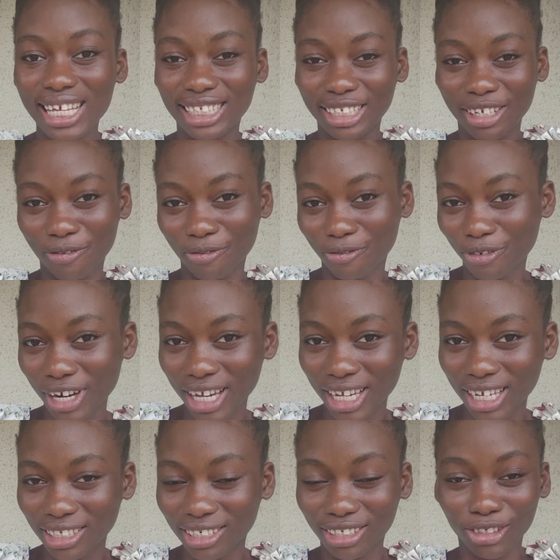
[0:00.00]
is a
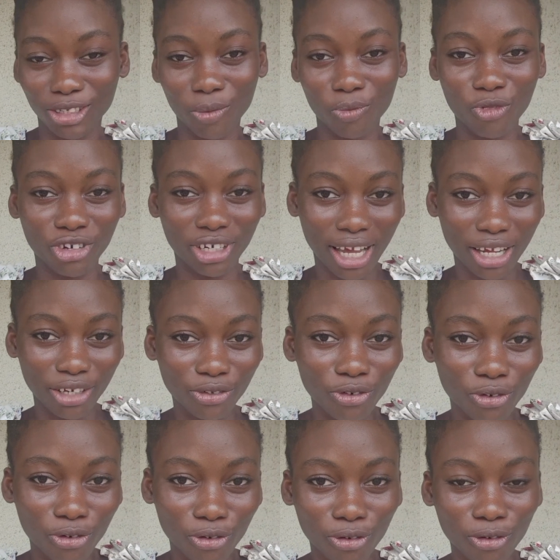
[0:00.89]
friend, someone I
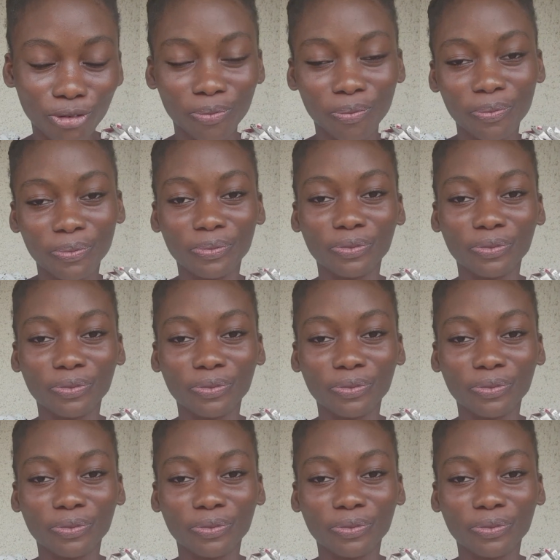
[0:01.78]
know,